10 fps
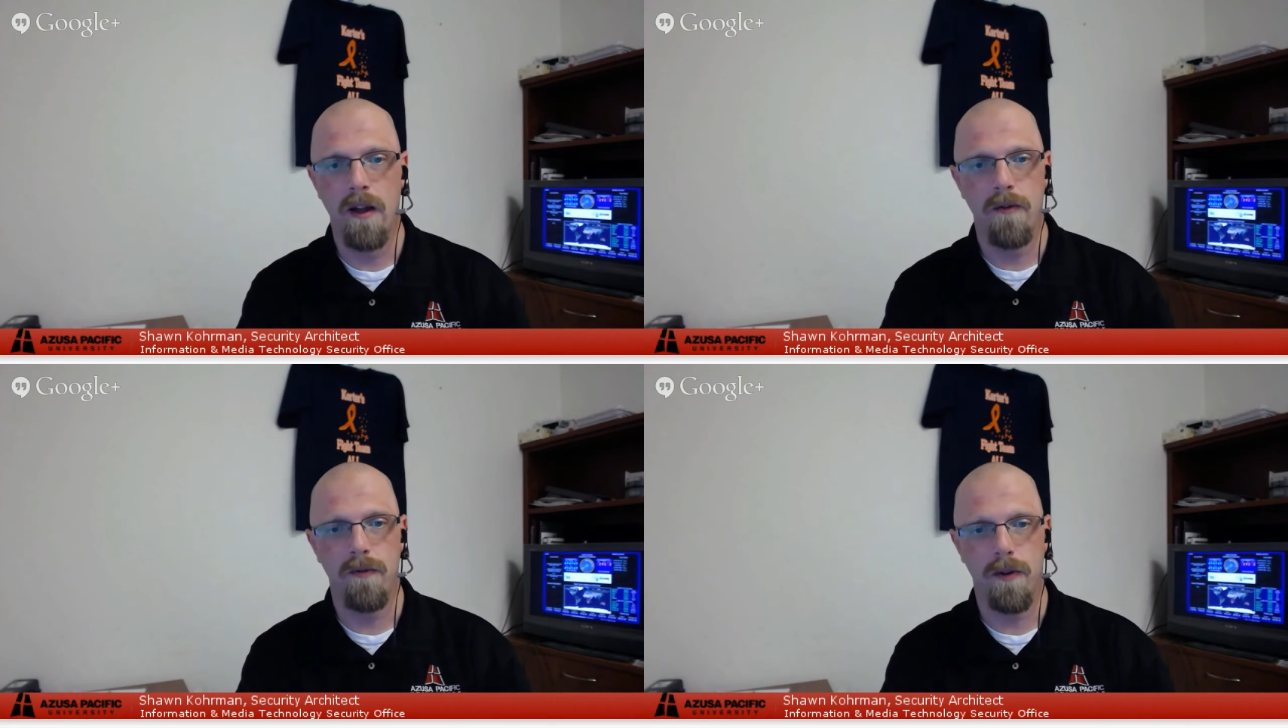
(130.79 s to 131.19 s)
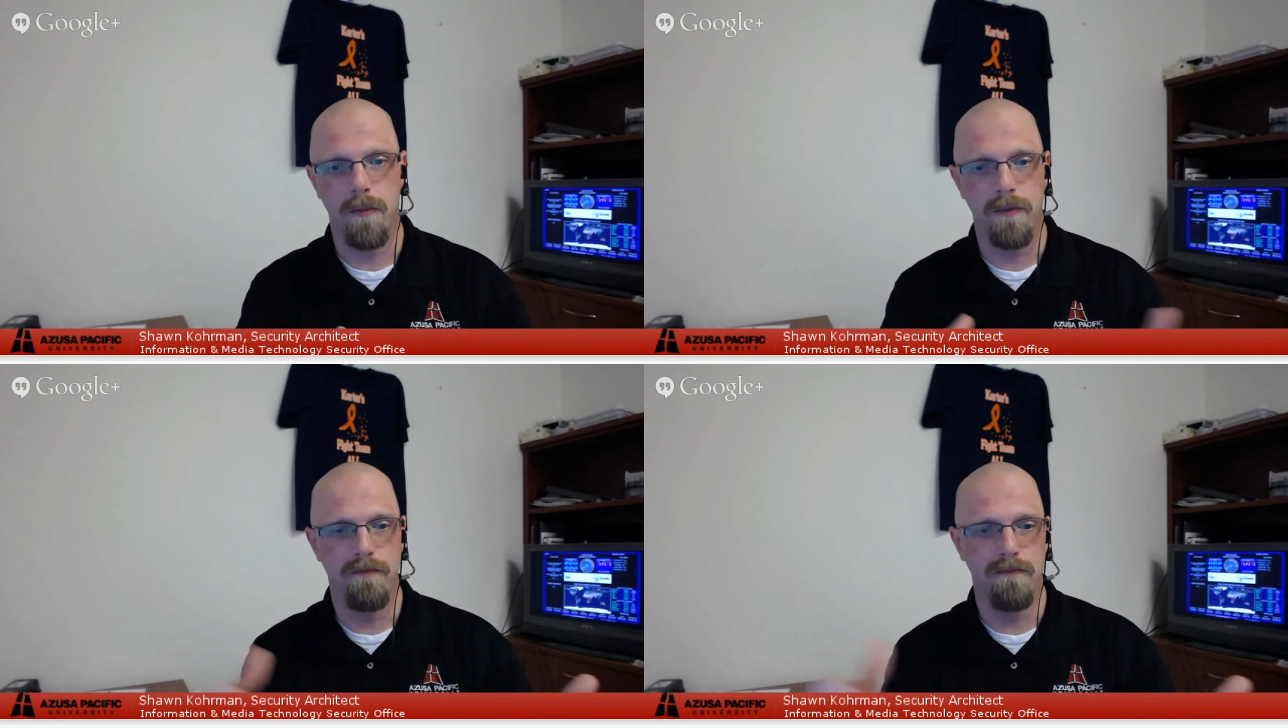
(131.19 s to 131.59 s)

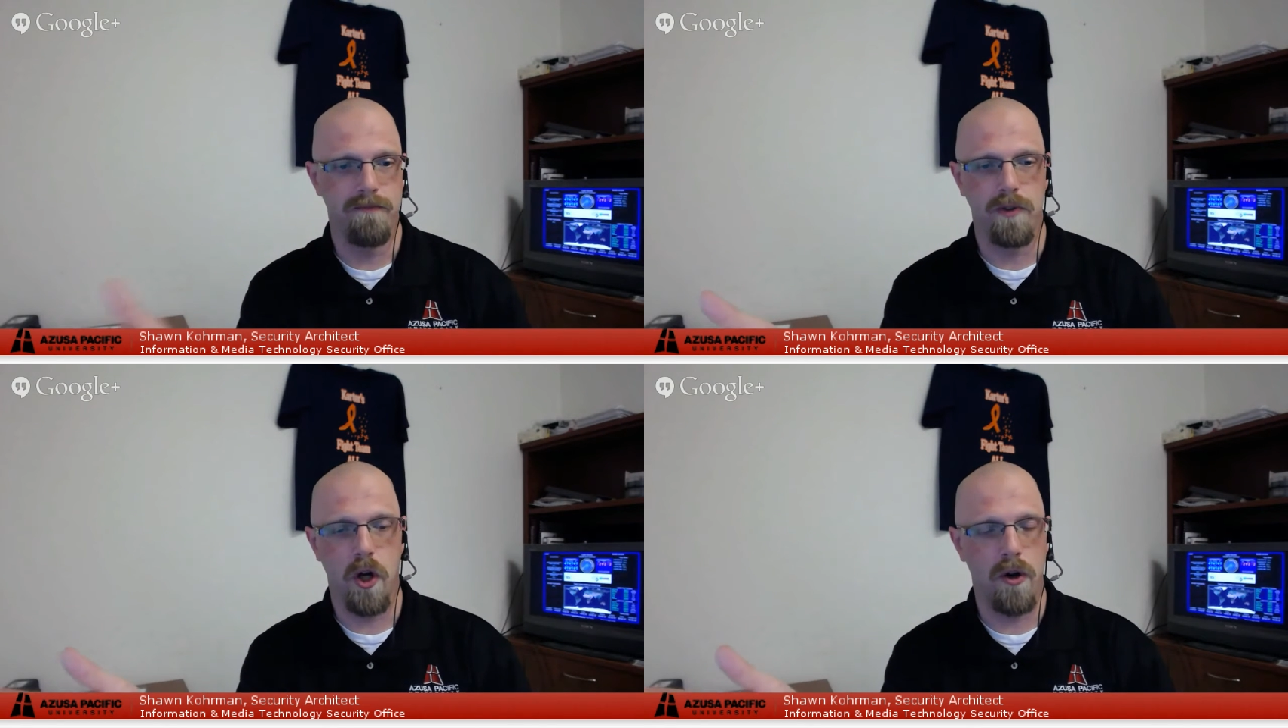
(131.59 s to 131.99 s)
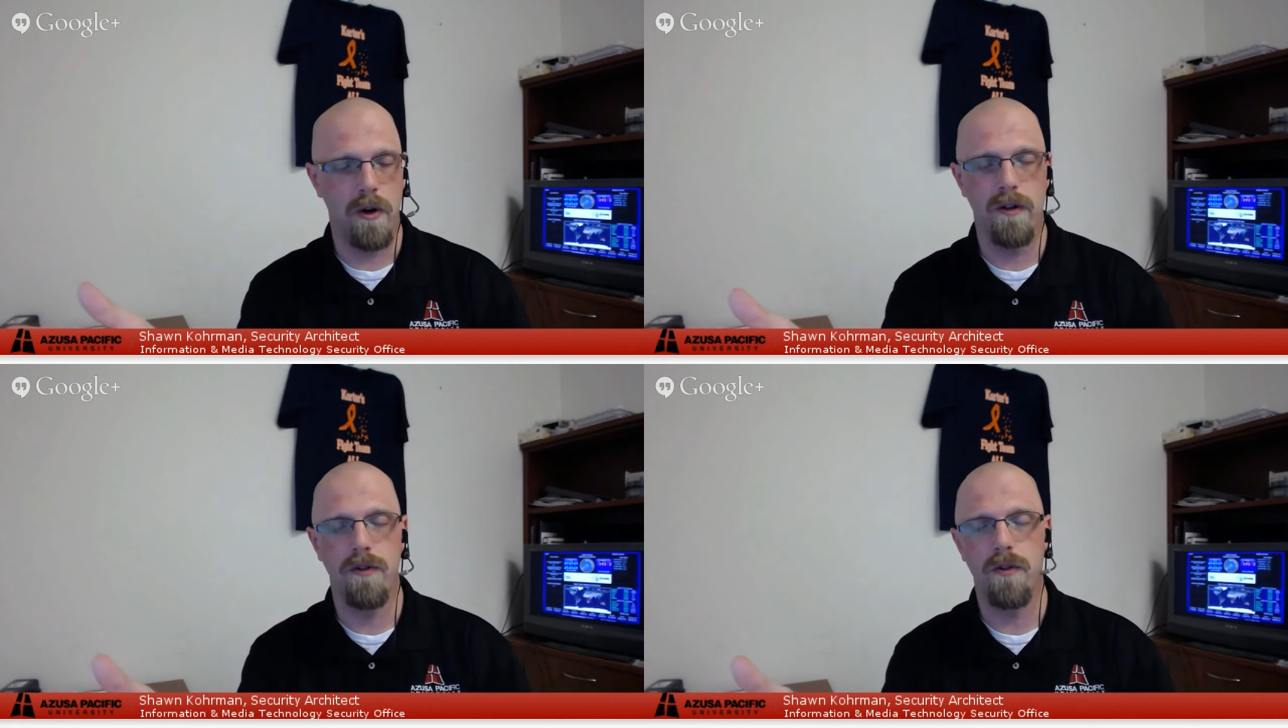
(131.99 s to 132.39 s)
from
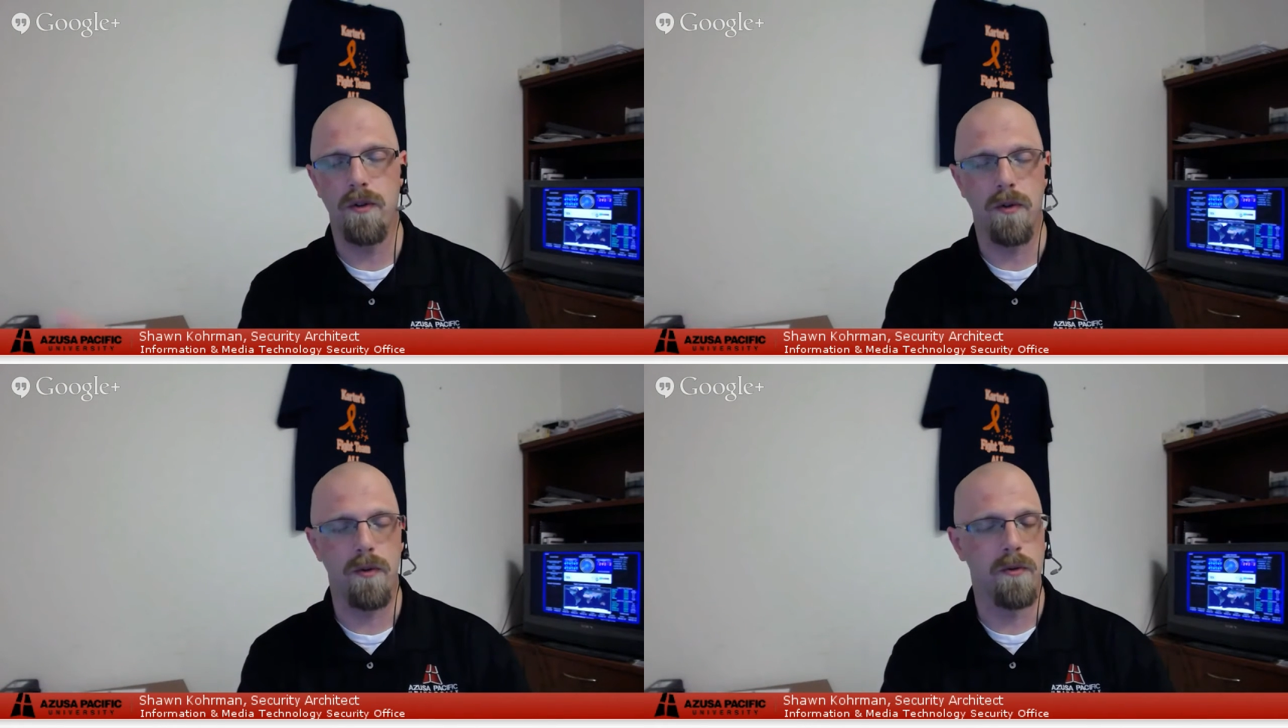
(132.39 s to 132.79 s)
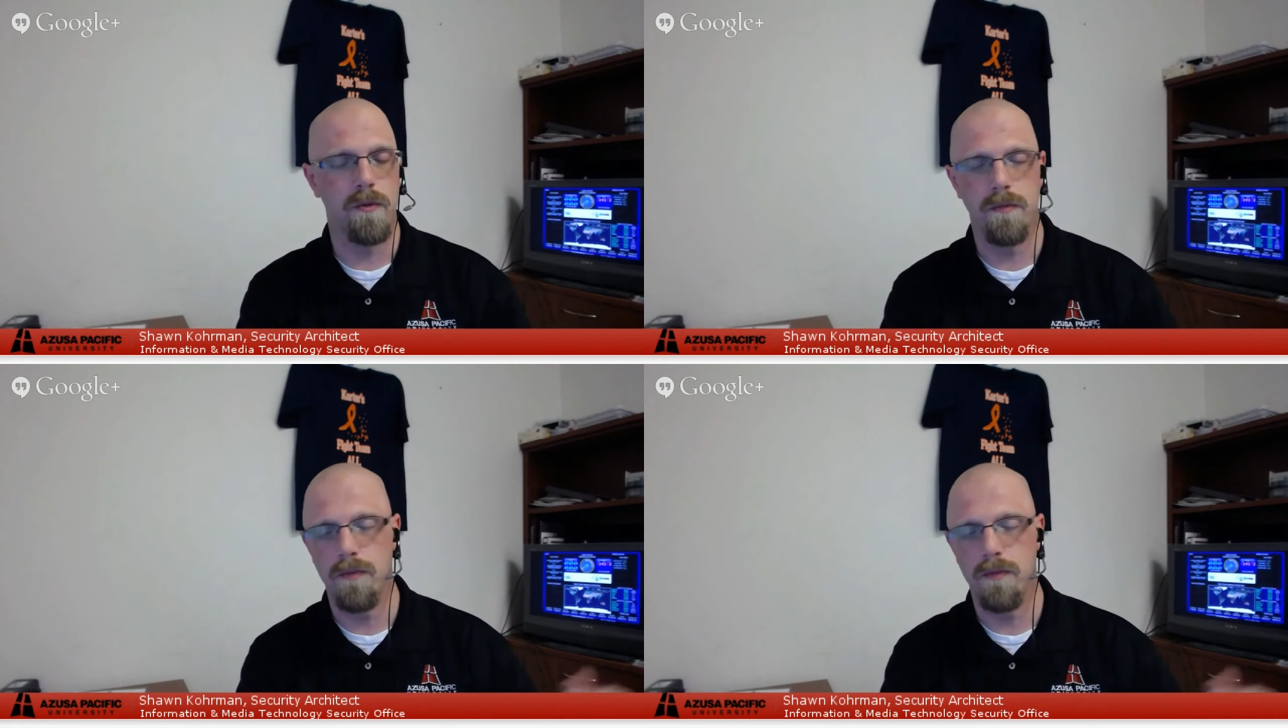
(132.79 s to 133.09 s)
current to